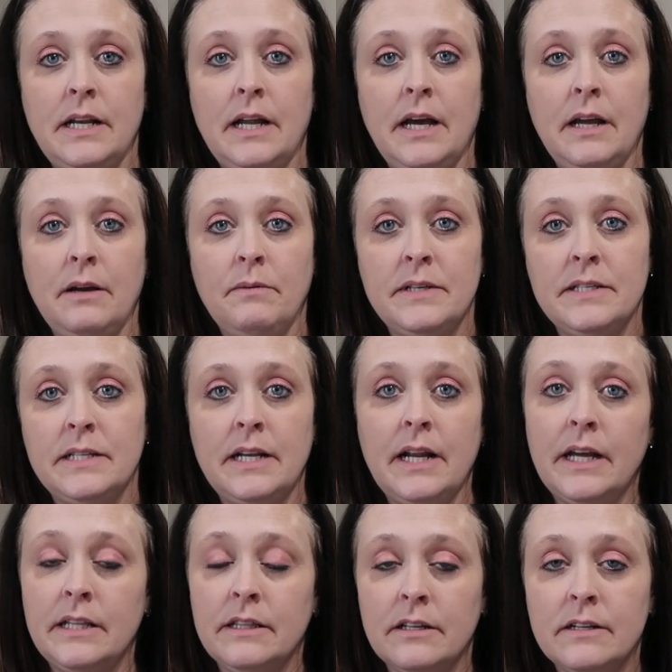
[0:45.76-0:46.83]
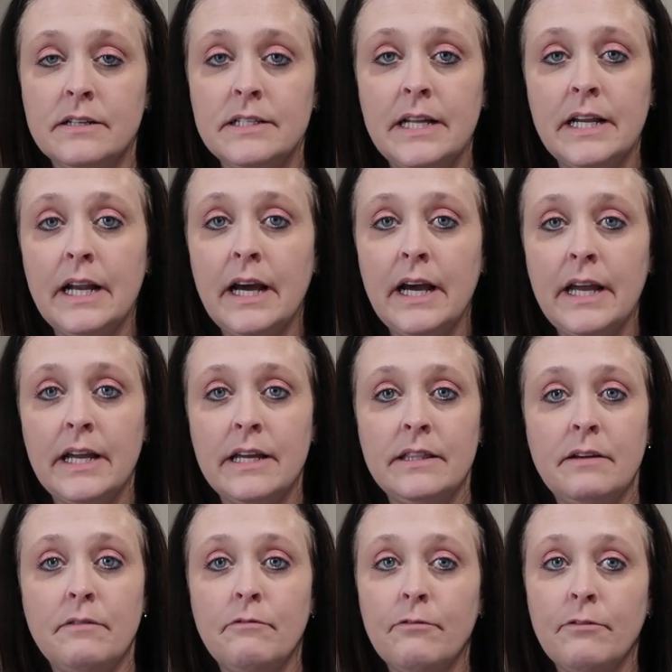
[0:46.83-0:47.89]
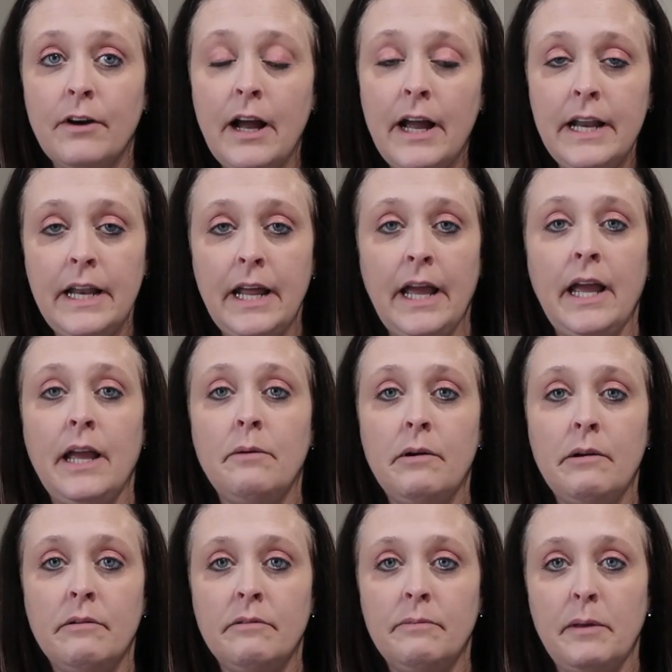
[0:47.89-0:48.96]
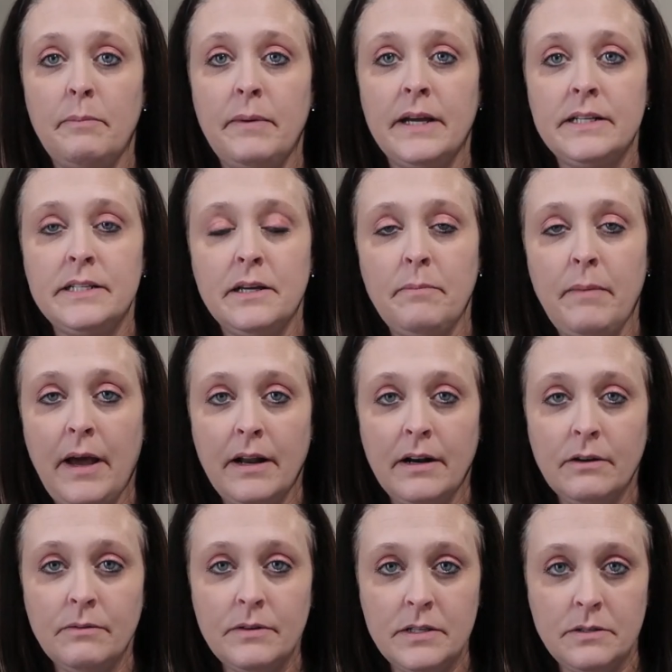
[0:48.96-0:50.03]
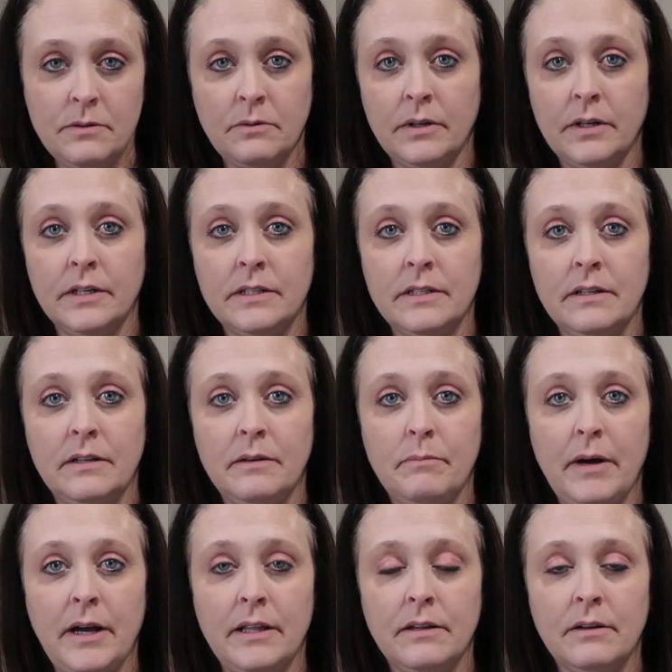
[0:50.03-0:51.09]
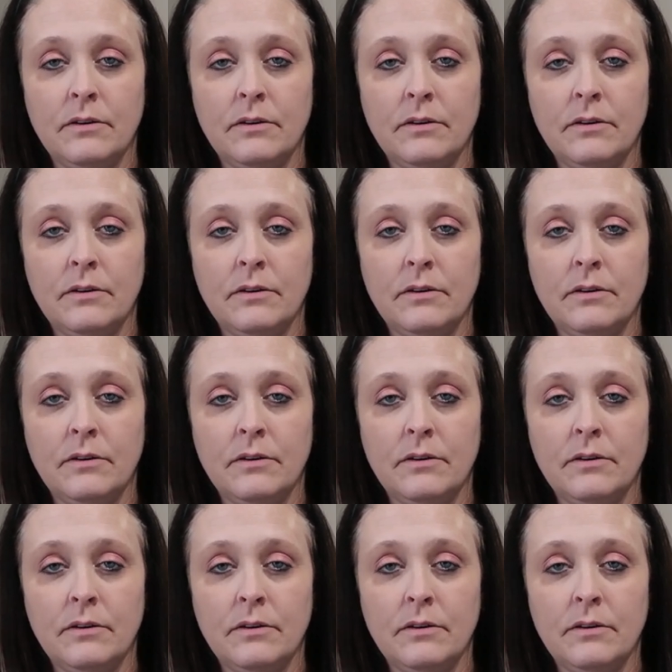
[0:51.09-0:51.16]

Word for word: night, Wednesday night, and Thursday night. And then Friday, we will be picked up at our resort by the